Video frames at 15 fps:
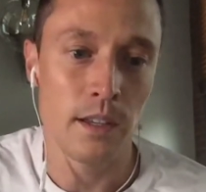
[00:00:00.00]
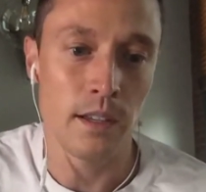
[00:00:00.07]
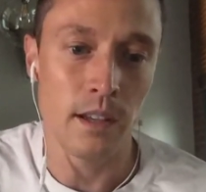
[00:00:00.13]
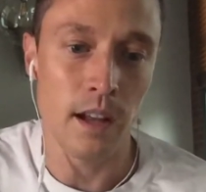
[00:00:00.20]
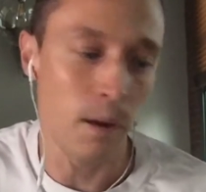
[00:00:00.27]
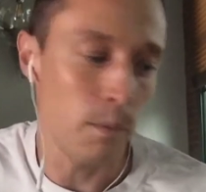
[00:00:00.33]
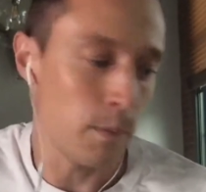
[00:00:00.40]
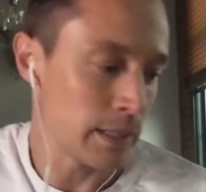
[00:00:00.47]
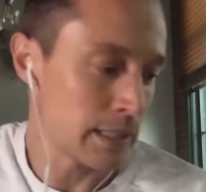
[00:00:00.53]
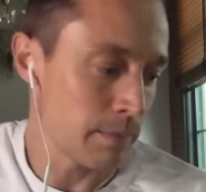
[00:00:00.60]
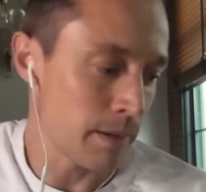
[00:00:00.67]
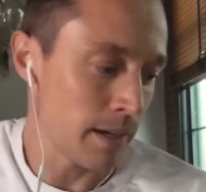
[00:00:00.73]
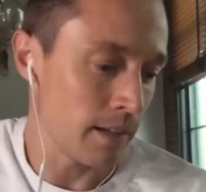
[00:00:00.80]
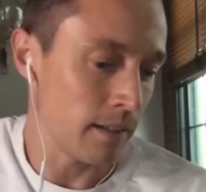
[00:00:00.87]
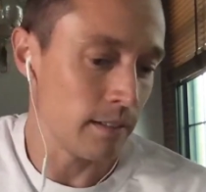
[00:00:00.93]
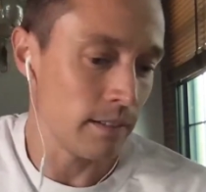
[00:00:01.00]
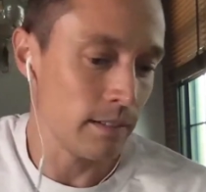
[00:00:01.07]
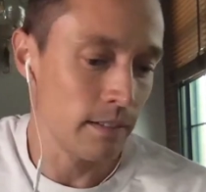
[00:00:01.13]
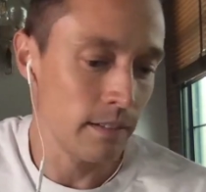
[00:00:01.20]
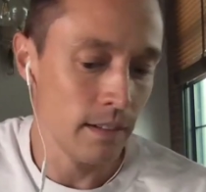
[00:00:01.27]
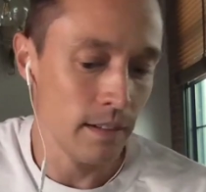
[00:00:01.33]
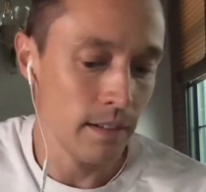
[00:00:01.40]
What's been
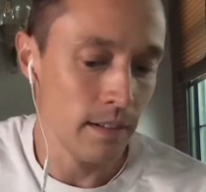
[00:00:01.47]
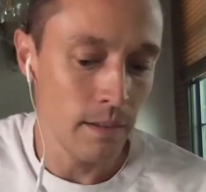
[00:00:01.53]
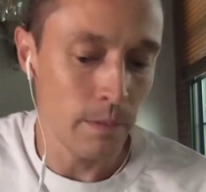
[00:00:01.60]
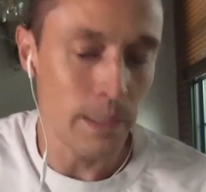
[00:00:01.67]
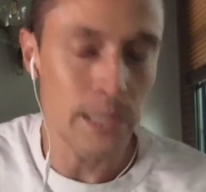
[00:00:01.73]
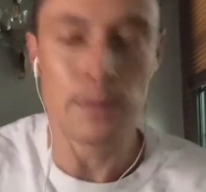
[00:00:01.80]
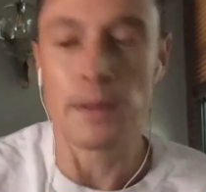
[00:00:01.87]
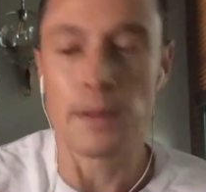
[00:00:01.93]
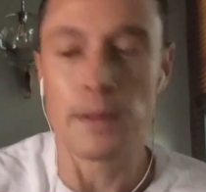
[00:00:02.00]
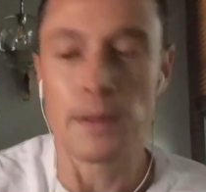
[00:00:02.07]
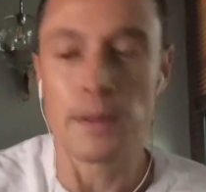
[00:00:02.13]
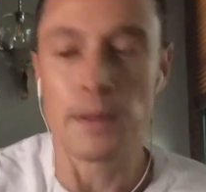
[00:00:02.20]
coming